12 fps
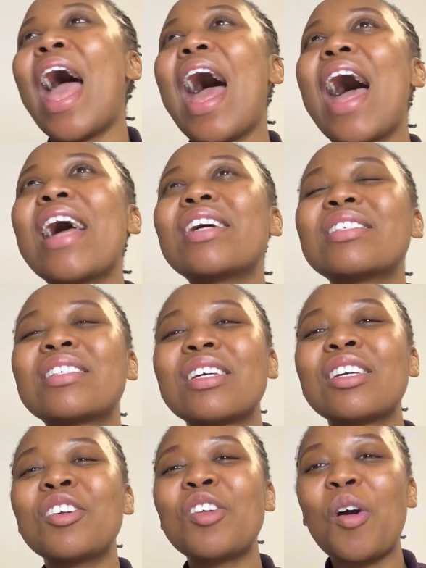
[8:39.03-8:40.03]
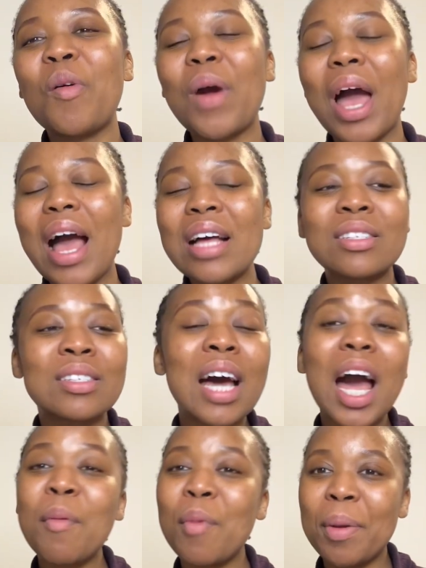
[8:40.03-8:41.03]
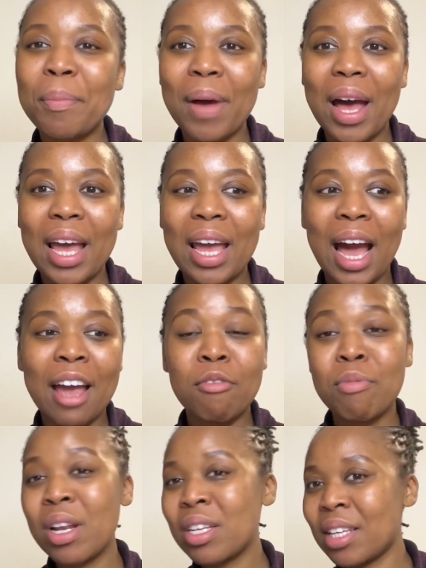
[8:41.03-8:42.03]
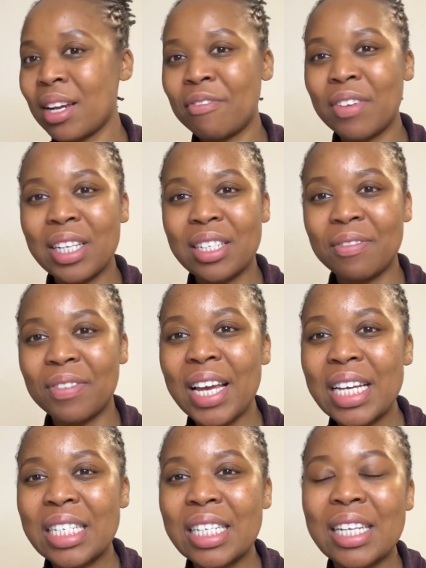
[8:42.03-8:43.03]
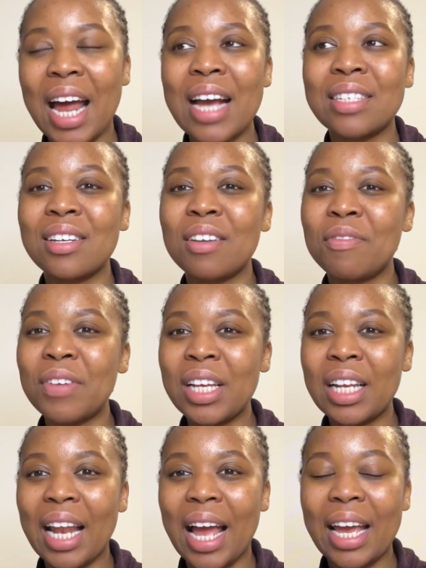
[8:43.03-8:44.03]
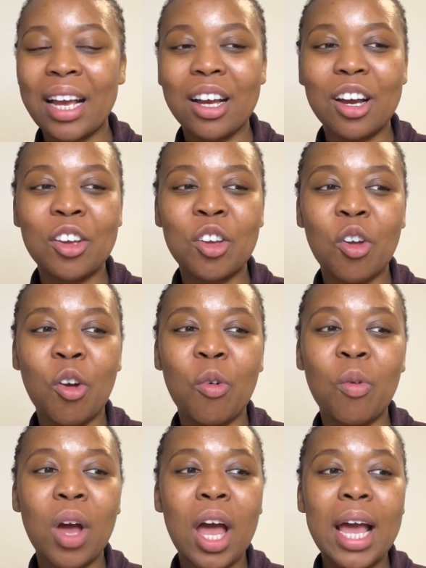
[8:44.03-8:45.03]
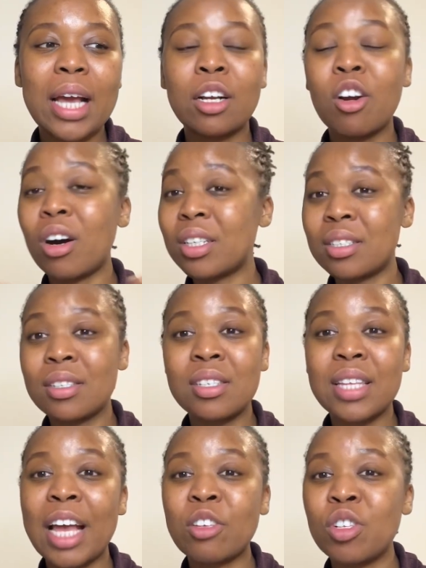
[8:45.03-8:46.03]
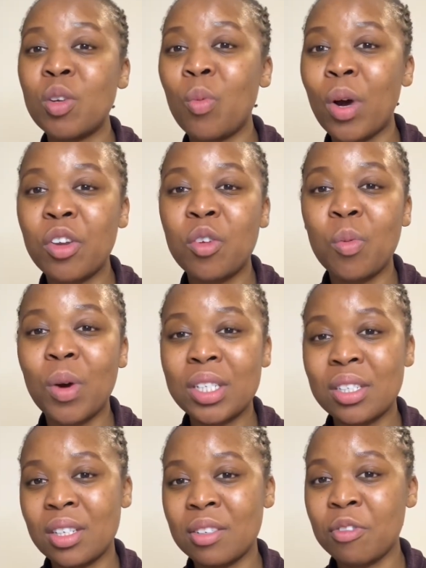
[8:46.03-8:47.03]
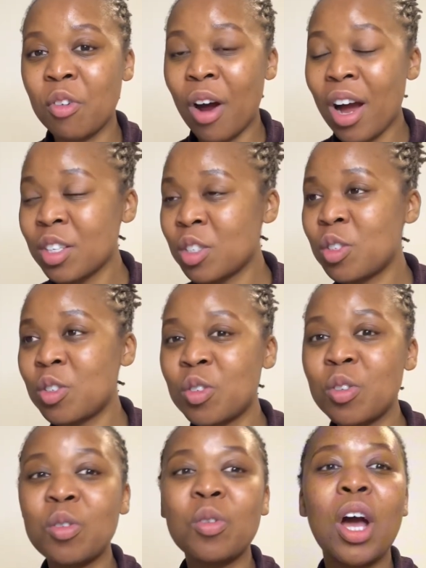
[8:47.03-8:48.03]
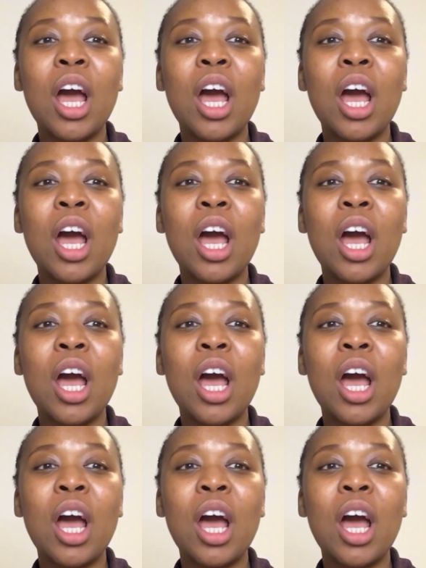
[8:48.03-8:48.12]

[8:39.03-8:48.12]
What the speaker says: And, as time went by, I really started feeling deflated. I started feeling like, God, is this actually what you wanted us for us to do?